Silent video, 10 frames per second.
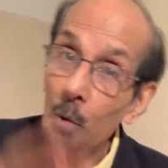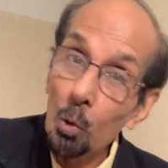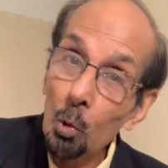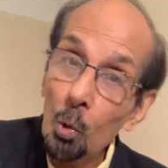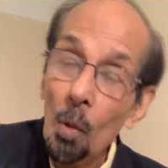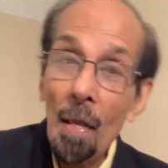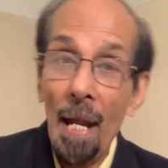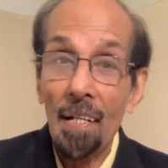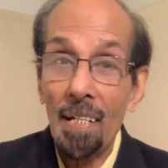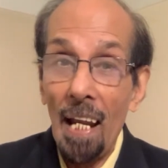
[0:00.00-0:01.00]
do
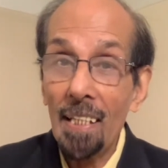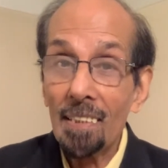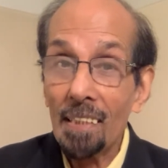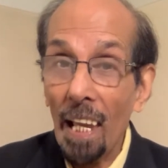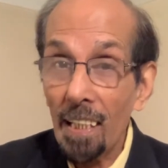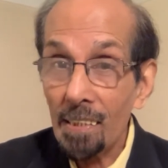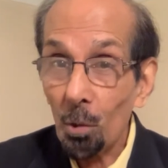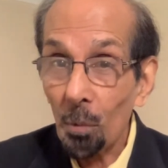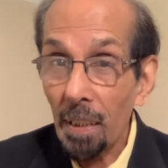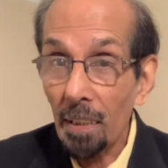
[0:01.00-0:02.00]
and write lines
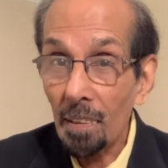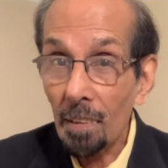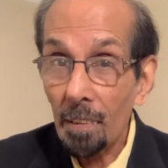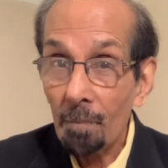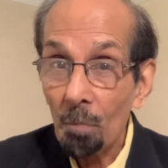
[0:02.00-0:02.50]
over here.